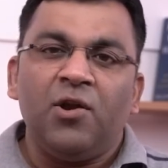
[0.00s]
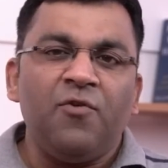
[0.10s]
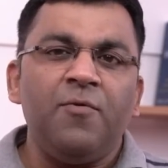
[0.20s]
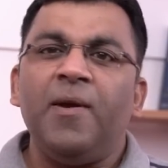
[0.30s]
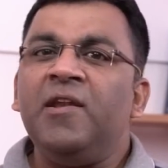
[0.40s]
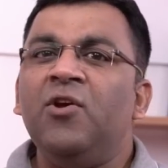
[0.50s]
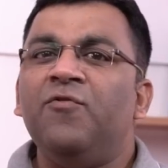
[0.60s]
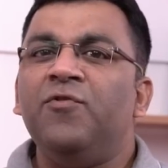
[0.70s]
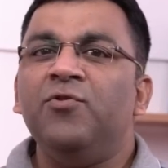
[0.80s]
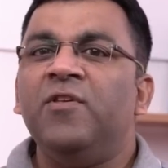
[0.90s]
Now, for many
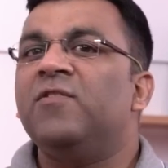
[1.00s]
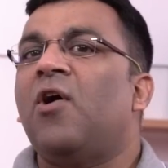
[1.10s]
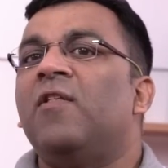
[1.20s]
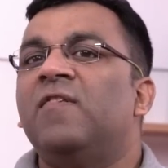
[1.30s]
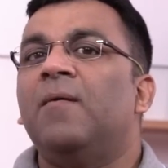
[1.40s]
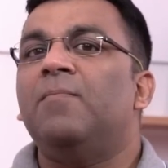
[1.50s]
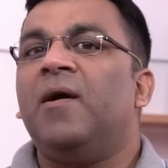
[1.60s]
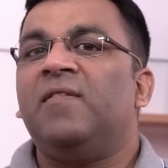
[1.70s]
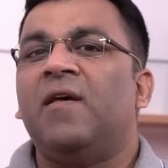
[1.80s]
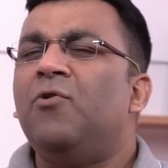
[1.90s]
of you, this concept
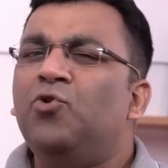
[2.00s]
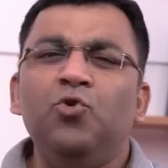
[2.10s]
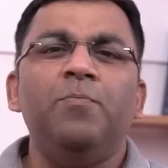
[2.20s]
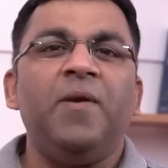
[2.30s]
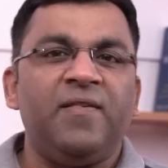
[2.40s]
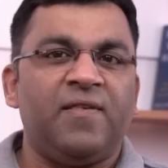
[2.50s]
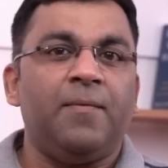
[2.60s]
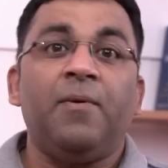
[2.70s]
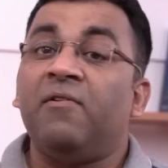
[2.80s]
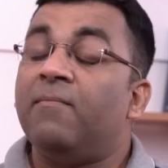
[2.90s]
might sound too
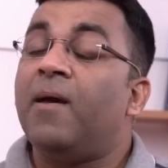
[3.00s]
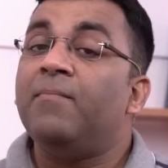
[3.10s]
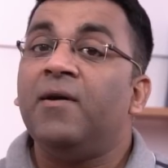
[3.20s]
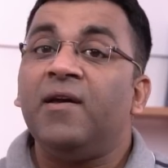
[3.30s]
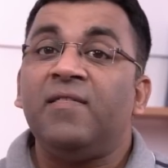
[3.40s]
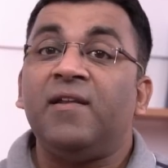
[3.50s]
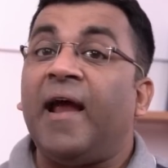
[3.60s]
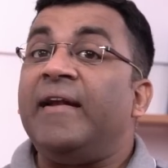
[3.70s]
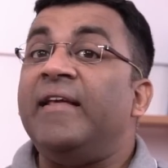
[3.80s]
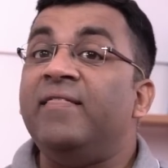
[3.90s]
basic, but remember in the
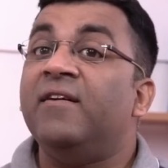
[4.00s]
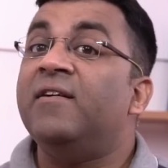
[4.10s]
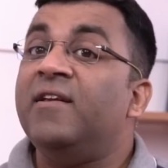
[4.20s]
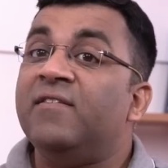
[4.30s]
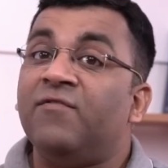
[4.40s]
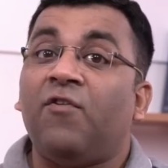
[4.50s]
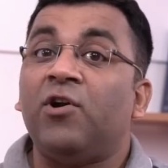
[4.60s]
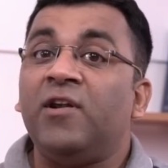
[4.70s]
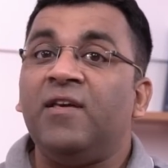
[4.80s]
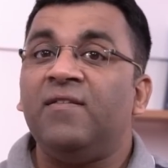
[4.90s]
1930s and
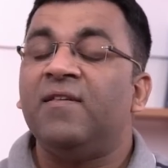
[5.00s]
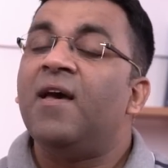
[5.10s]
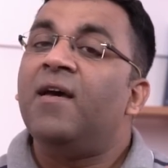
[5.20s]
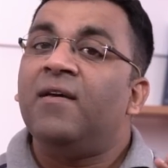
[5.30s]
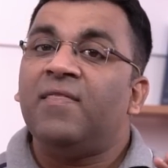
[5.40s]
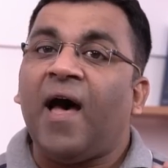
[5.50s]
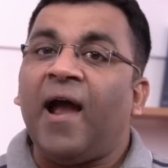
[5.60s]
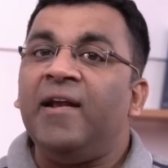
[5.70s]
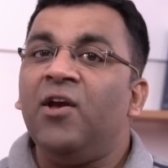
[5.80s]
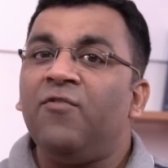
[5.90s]
40s, the
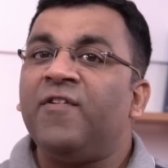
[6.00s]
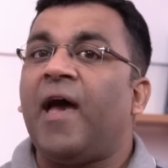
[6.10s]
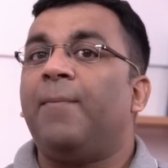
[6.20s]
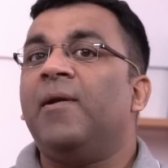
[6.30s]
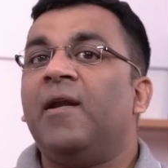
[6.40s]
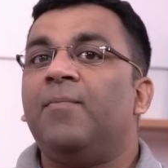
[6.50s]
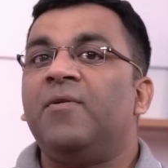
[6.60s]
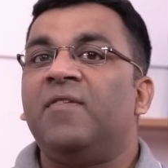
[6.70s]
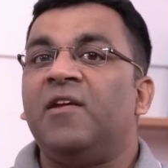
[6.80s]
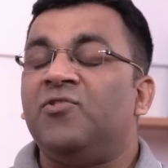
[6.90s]
idea of capital
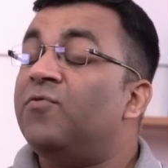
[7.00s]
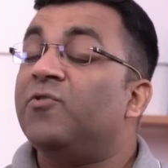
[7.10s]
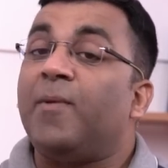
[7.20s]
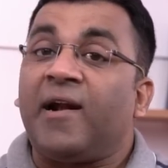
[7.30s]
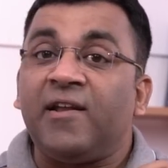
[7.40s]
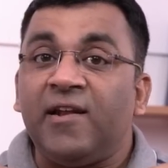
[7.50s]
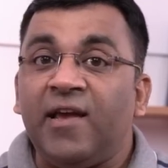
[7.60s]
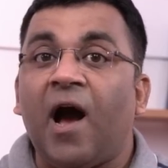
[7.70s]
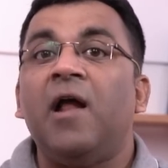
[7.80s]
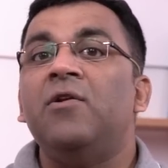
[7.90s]
appreciation was
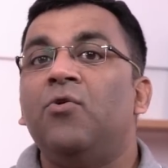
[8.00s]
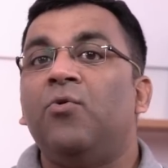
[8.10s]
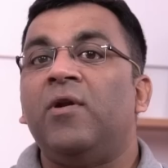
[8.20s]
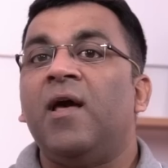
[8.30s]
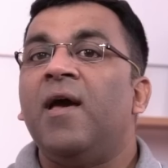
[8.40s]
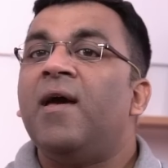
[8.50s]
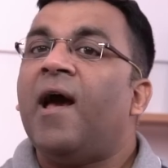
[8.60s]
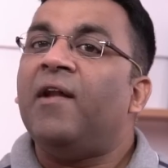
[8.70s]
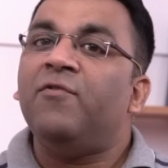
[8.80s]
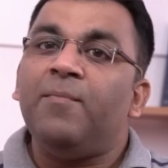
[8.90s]
practically unknown,
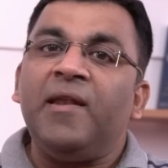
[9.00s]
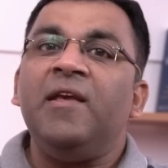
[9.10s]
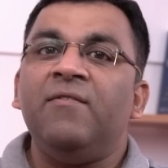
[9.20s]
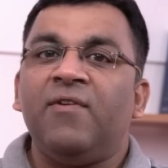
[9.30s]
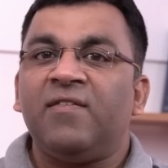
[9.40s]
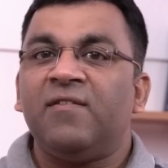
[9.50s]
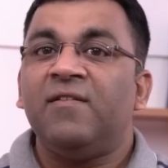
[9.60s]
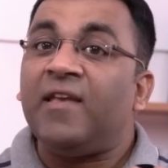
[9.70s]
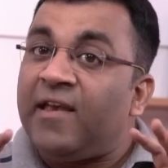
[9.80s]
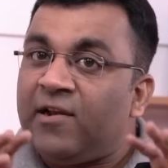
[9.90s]
and for many
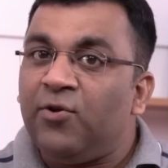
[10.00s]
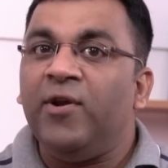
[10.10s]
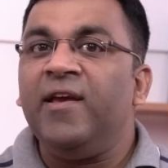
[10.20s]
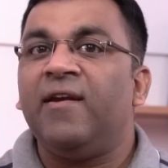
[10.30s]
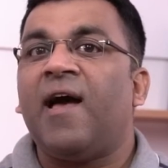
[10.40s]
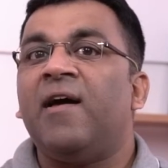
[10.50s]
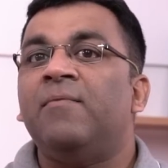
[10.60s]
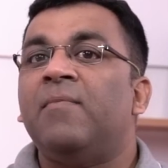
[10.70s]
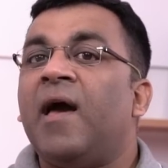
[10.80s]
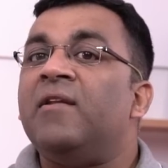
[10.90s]
investors, including
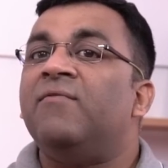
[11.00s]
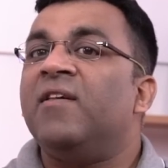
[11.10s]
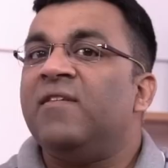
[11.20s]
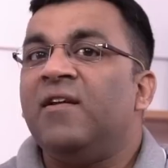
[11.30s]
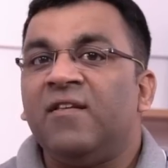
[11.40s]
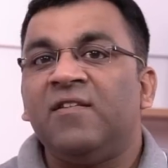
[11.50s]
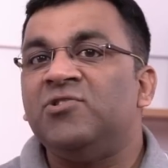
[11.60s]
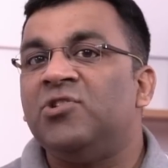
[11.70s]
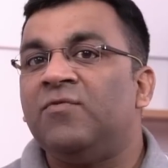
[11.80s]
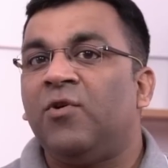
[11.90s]
Graham, an investing
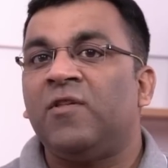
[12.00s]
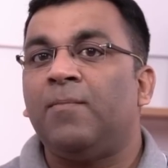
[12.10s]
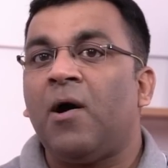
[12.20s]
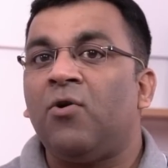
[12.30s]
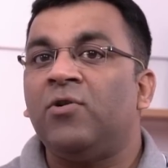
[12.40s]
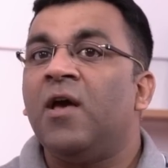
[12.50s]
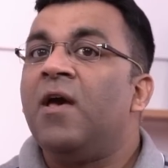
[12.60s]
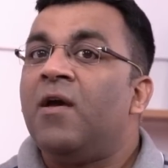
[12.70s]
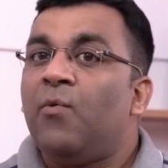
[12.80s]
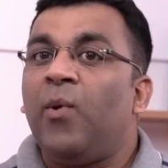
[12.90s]
decision was about
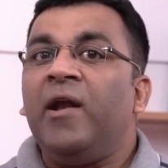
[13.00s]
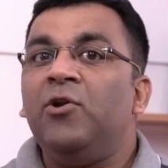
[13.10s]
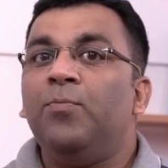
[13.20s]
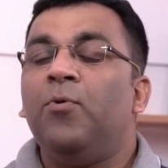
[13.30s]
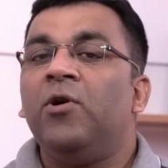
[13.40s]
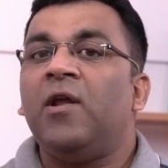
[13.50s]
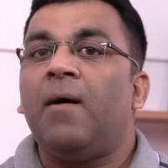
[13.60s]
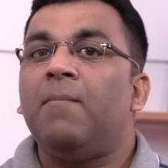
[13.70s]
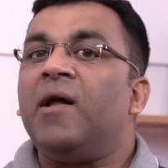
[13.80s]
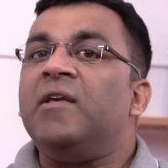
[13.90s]
when to put
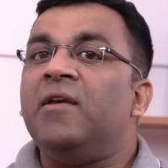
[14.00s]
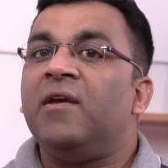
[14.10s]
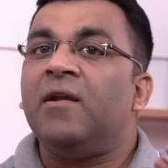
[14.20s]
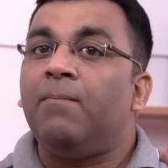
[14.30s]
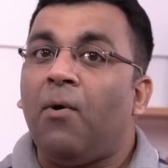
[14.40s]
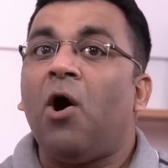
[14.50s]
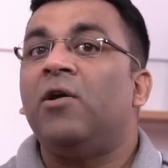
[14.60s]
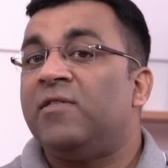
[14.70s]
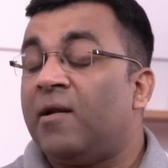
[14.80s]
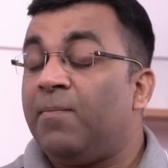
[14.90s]
a money in a
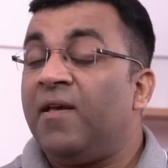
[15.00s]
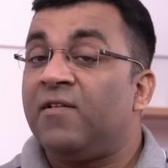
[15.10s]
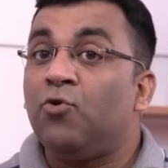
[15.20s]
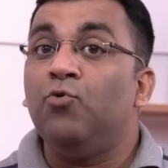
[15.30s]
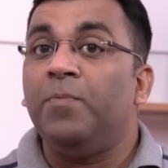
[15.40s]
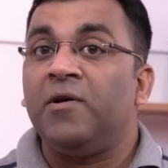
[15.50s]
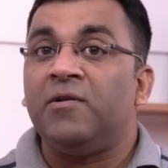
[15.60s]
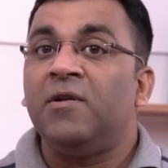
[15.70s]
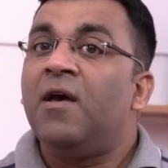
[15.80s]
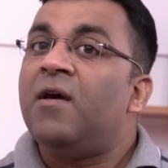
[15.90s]
bond that pays a
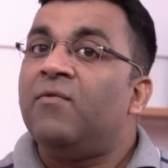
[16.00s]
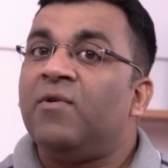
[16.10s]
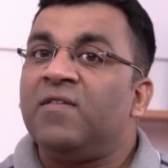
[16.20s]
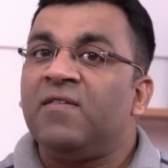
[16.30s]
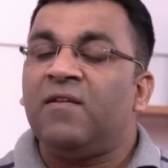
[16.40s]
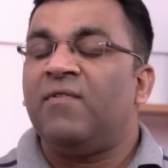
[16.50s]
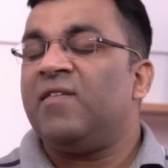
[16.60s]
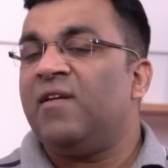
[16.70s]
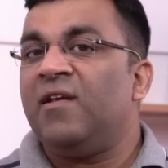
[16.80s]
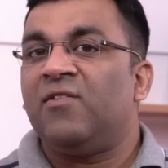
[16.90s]
coupon versus
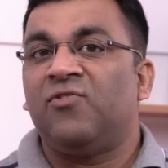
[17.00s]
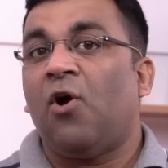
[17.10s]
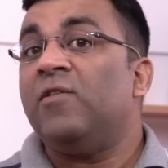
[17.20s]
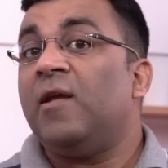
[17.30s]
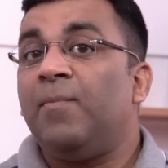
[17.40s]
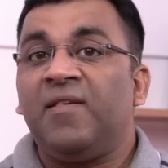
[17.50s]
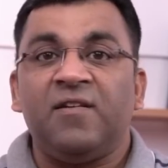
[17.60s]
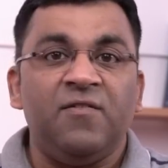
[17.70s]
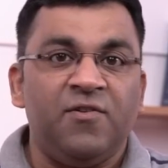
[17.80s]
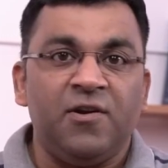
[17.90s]
investing in a stock that pays a
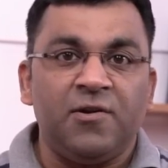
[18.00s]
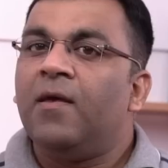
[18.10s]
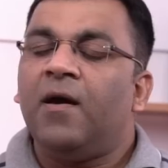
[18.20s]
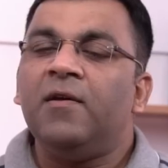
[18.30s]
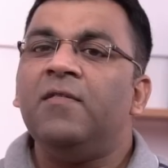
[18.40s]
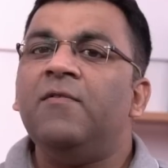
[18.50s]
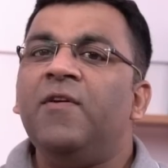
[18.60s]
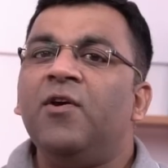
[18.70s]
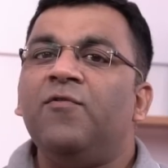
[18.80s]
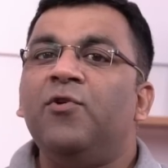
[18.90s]
dividend. Another
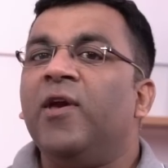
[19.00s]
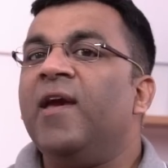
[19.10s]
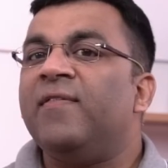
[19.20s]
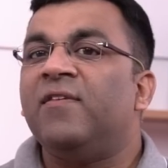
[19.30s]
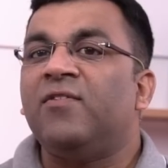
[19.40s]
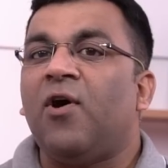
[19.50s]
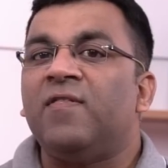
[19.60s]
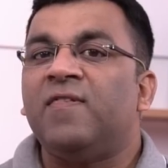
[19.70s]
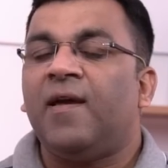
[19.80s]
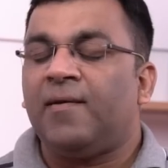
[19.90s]
way of looking at this
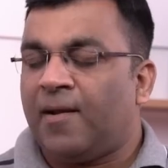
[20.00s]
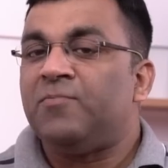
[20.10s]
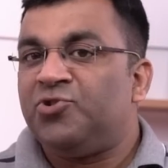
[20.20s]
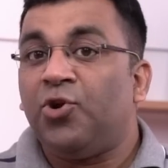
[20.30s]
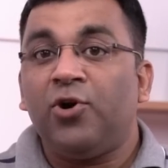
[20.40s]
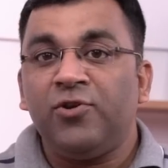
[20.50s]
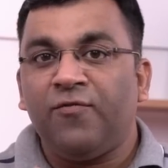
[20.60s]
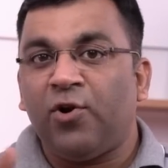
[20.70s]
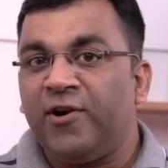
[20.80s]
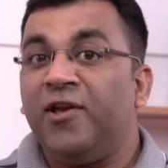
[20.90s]
concept, and I'm sure
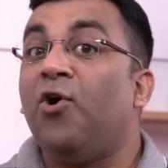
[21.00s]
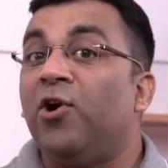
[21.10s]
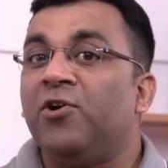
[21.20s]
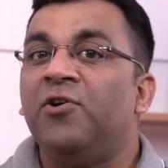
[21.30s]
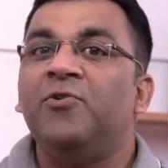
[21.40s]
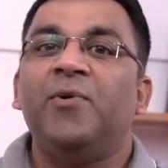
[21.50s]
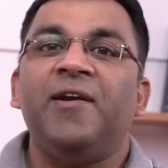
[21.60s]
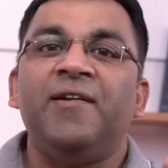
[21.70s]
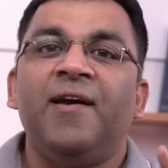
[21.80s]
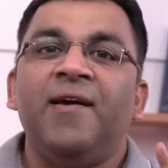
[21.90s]
you've already caught on to
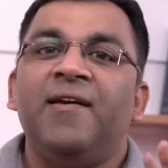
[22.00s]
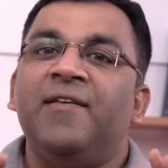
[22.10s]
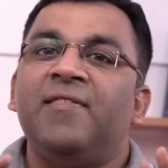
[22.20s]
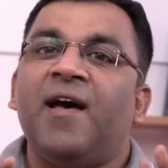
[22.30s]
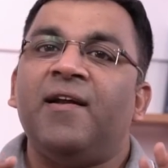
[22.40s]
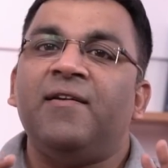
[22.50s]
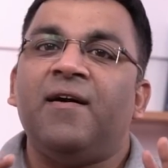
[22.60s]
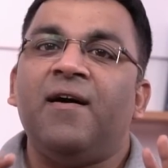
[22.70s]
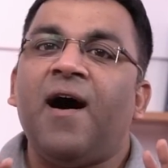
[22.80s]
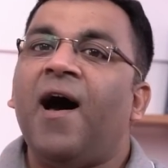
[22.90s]
it, is that
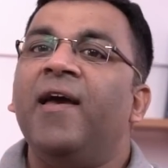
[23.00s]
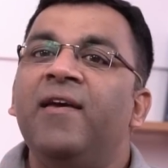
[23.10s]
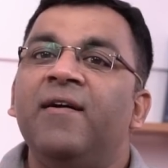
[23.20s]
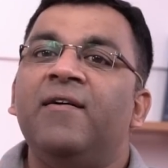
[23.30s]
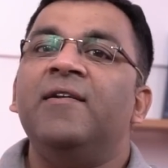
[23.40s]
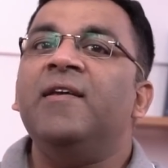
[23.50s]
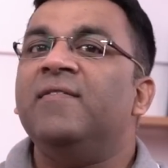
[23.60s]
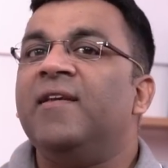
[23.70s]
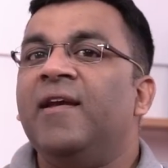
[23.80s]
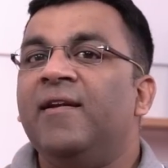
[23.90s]
a high
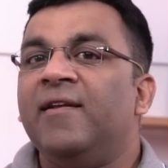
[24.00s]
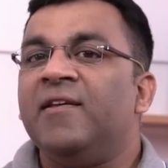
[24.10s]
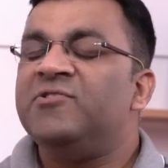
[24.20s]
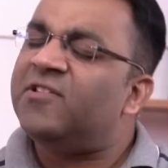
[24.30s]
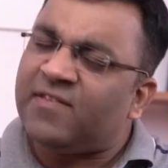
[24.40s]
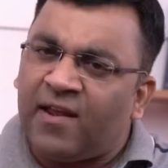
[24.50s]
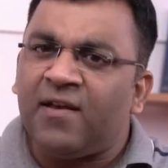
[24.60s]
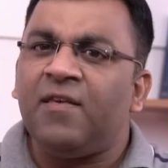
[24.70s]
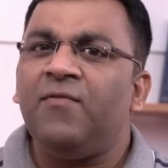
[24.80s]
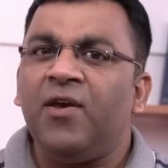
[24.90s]
earnings yield is just
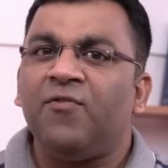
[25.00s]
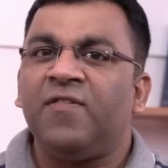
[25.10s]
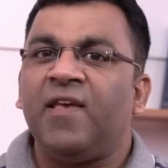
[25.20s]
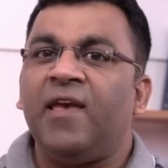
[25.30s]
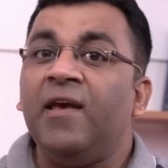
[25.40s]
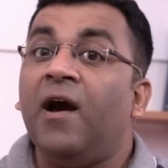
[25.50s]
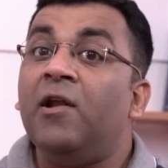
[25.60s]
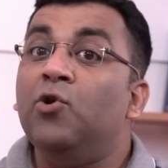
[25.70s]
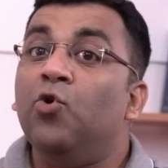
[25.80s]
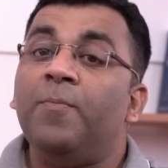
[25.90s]
another way of saying a
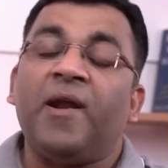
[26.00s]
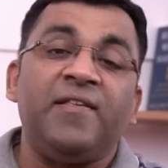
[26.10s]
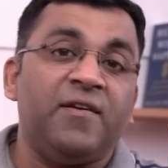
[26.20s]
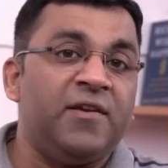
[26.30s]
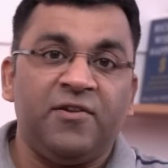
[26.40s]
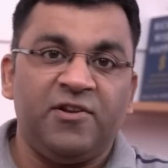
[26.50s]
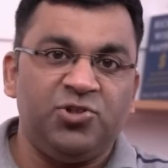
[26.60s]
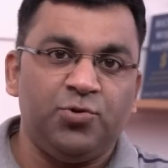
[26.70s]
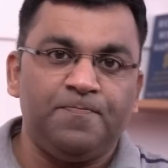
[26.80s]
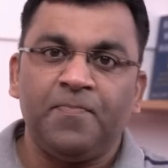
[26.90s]
low price earning ratio.